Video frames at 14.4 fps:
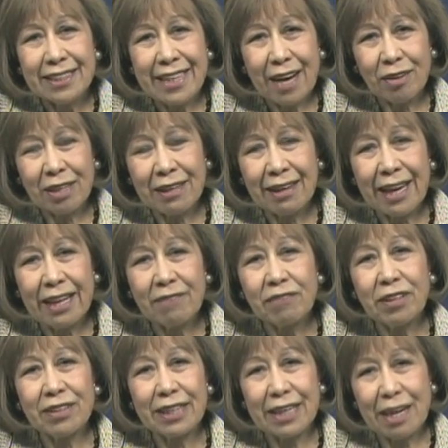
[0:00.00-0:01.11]
down in
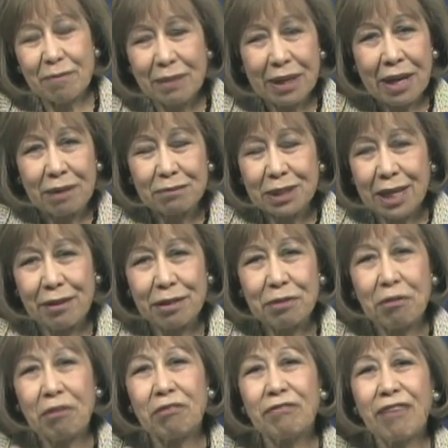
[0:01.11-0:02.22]
Lakeville, and then becomes
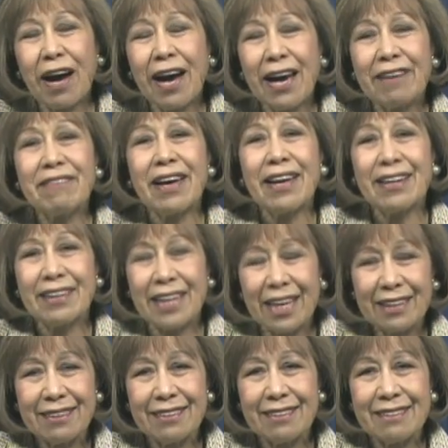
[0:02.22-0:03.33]
County Road 5, and
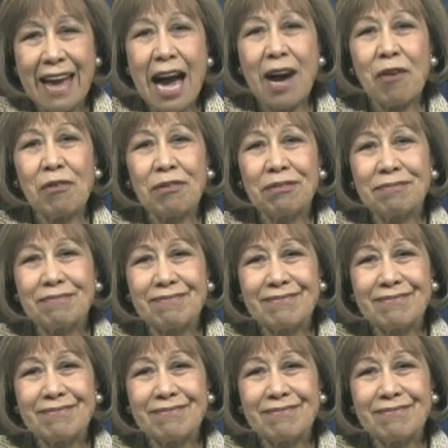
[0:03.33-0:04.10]
then now